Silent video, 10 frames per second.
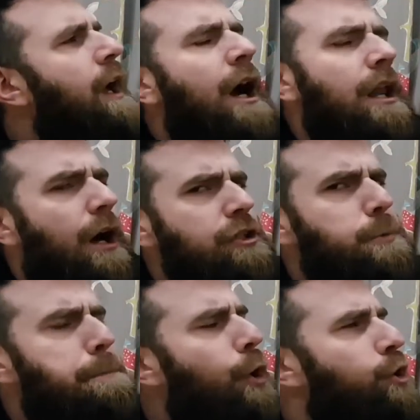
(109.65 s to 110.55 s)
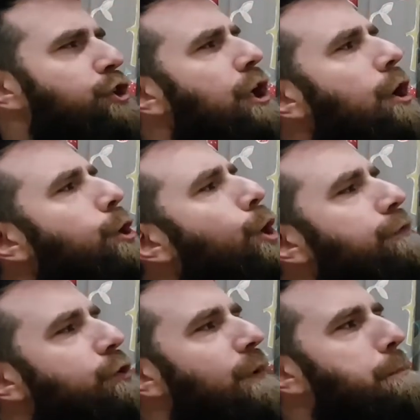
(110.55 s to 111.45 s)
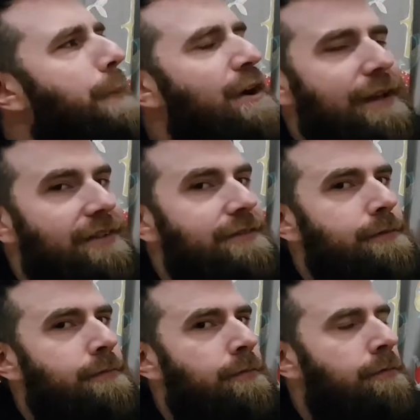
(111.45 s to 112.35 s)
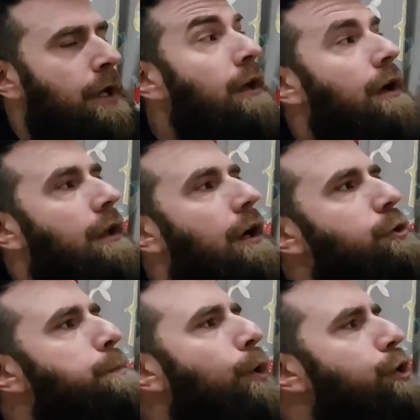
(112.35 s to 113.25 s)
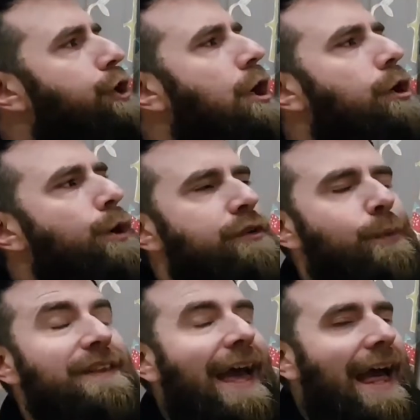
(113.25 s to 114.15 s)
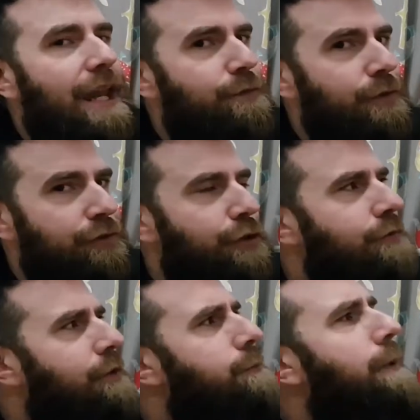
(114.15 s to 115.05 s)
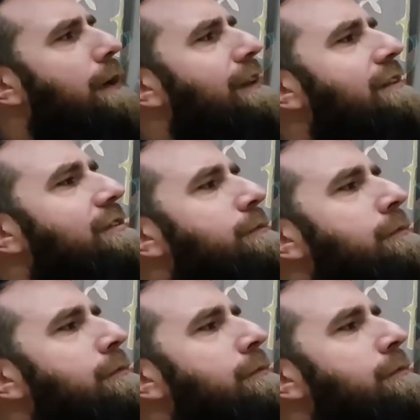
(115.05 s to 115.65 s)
A large bush covered with berries. A large bush covered with elephant-covered berries.